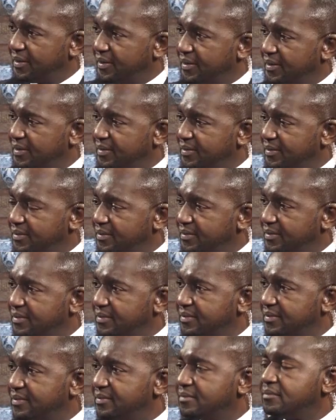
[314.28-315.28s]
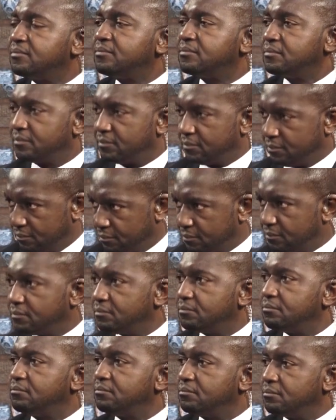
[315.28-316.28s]
You need to control your thoughts,
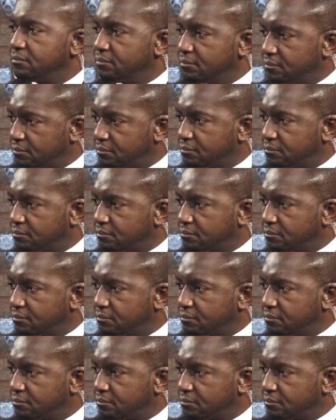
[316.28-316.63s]
and